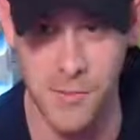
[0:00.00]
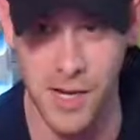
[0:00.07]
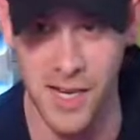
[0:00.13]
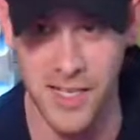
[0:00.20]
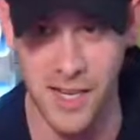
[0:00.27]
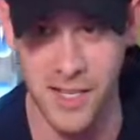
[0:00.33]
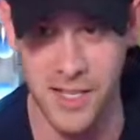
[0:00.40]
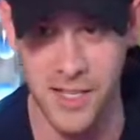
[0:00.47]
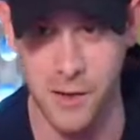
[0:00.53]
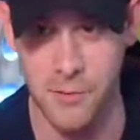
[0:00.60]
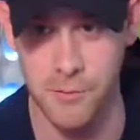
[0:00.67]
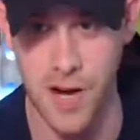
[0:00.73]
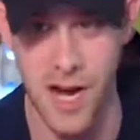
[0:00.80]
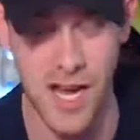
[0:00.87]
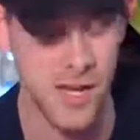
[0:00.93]
How you
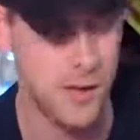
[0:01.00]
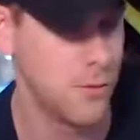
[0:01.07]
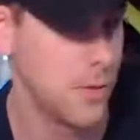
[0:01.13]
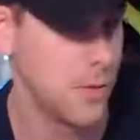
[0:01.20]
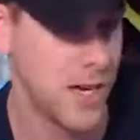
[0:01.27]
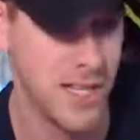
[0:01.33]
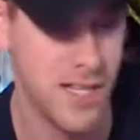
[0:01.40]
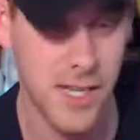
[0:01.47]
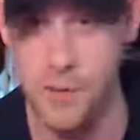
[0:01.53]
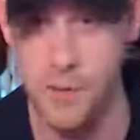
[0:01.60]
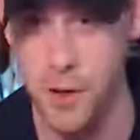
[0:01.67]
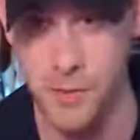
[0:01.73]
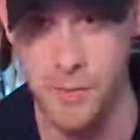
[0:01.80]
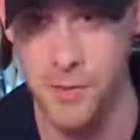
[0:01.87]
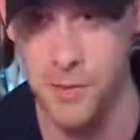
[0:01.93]
doing, Brian? What is up,
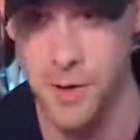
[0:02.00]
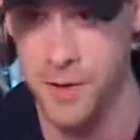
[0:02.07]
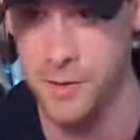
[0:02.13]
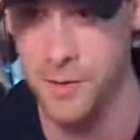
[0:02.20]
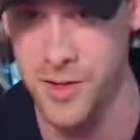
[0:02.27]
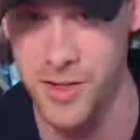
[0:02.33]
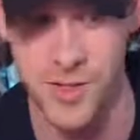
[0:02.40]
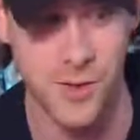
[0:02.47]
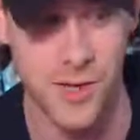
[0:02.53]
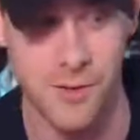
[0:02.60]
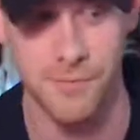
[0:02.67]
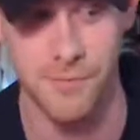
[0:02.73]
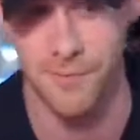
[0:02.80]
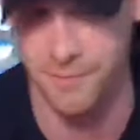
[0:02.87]
homie? Welcome to the stream.